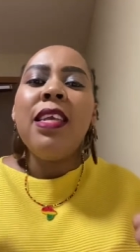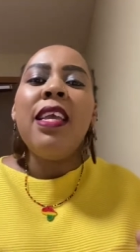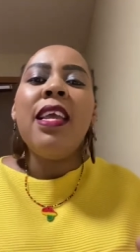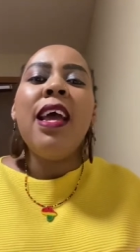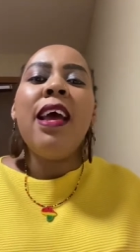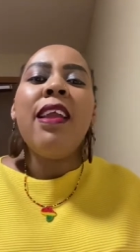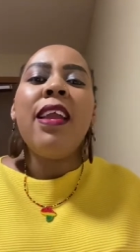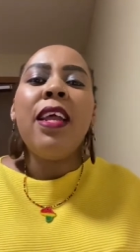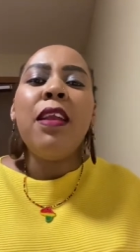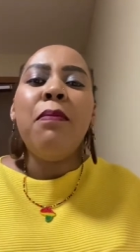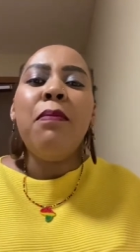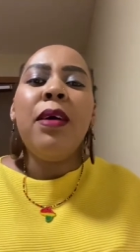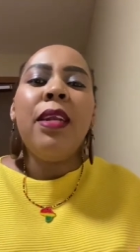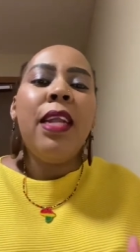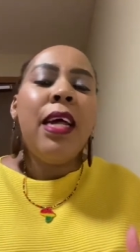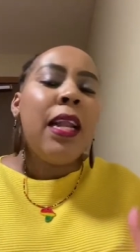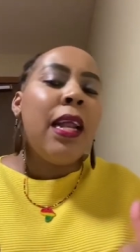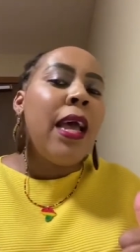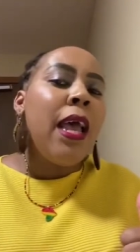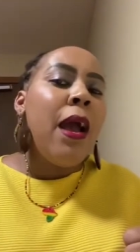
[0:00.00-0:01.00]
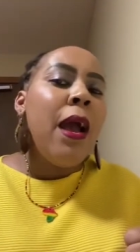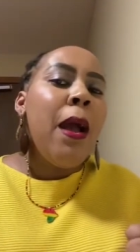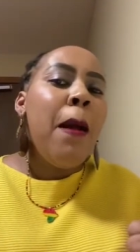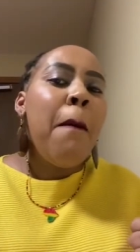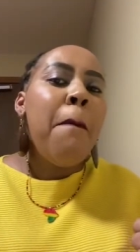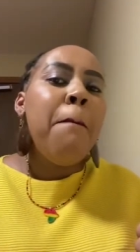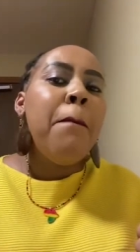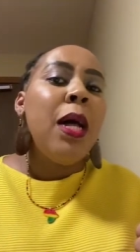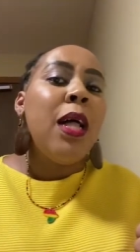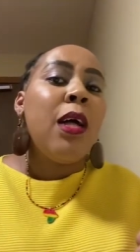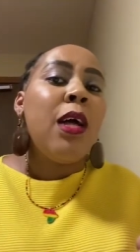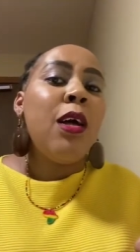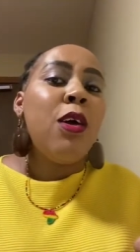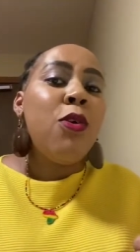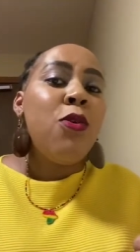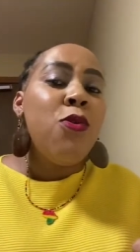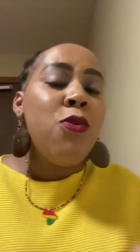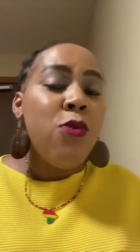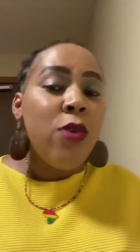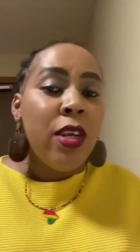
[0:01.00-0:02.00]
ya red badala ya
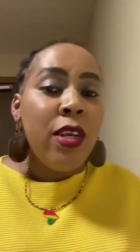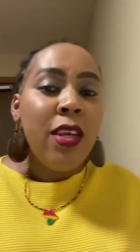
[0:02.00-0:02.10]
maroon.